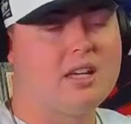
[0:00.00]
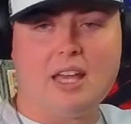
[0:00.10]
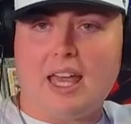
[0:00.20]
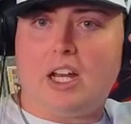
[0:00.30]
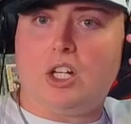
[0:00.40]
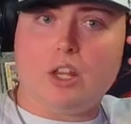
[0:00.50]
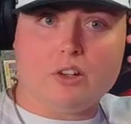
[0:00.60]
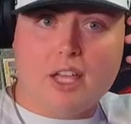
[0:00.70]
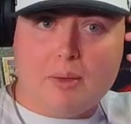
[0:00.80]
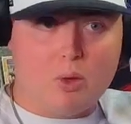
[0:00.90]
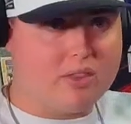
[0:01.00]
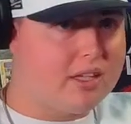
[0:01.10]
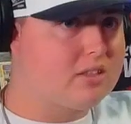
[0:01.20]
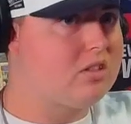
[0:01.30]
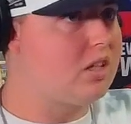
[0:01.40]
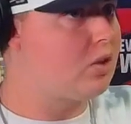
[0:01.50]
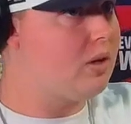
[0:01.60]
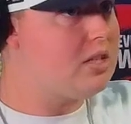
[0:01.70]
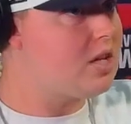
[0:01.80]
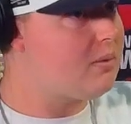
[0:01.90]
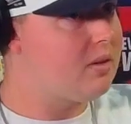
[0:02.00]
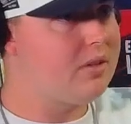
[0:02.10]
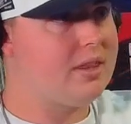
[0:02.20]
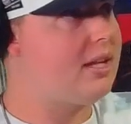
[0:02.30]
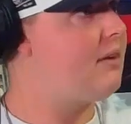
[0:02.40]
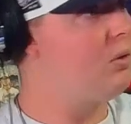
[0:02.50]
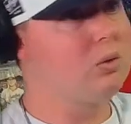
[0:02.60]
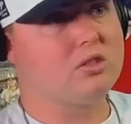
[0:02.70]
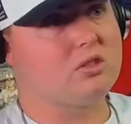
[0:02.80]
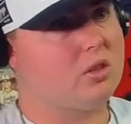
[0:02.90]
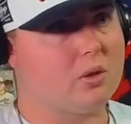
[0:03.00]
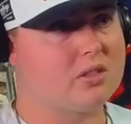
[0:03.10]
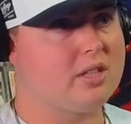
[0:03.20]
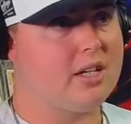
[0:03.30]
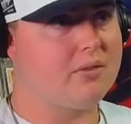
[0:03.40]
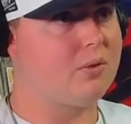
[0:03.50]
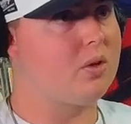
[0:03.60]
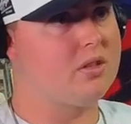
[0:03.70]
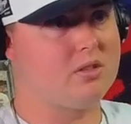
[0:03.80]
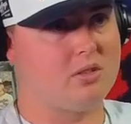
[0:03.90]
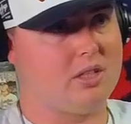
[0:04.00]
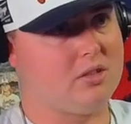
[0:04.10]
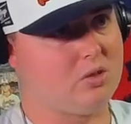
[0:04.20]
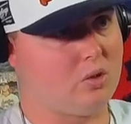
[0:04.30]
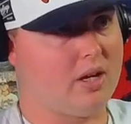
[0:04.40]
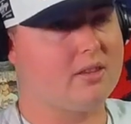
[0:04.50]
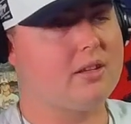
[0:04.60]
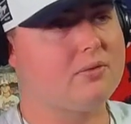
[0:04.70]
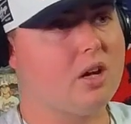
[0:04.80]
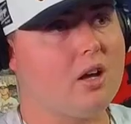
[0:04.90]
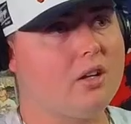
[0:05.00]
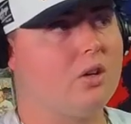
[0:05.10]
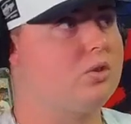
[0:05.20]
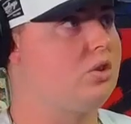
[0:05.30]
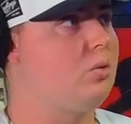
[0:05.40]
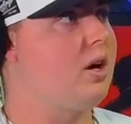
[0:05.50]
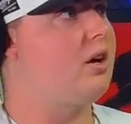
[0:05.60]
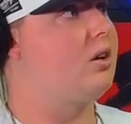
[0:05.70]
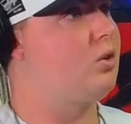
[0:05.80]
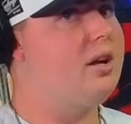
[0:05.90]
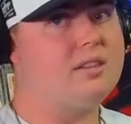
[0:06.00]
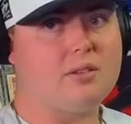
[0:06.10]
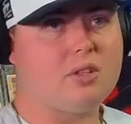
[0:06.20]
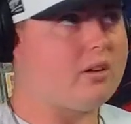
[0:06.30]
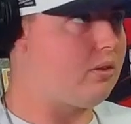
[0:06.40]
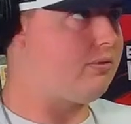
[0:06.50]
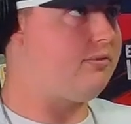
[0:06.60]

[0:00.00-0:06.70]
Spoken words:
And another game who I think has done a great job of it that everyone's so excited for is Grand Theft Auto, to where Grand Theft Auto